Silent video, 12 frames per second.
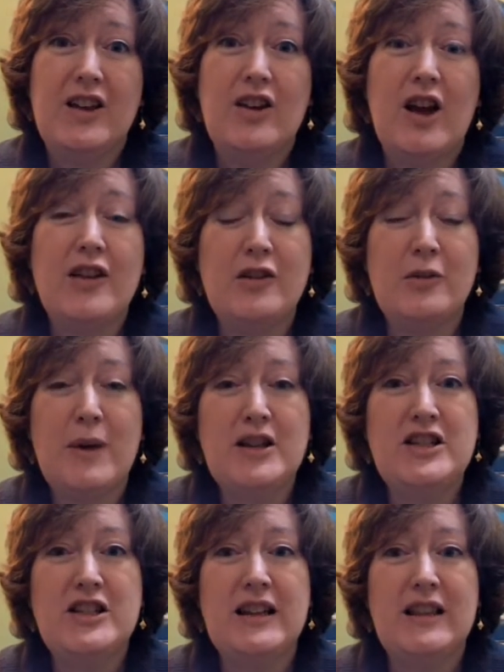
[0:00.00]
not so
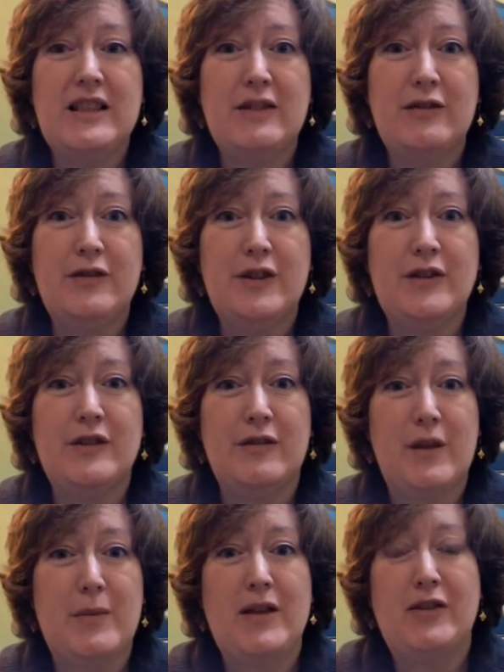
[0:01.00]
much in the fields of
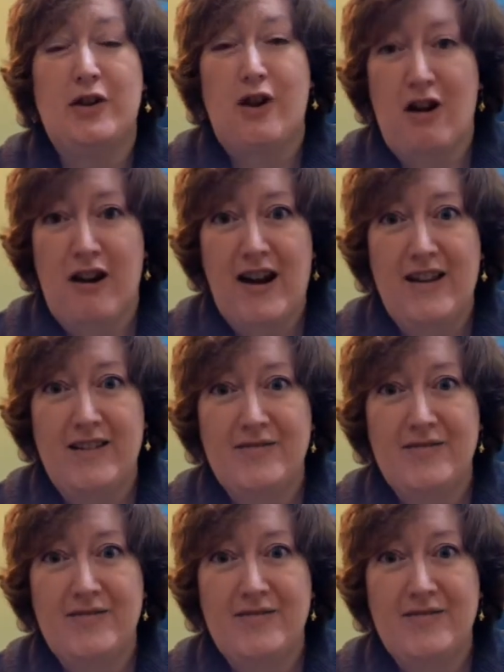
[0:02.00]
MS or RA.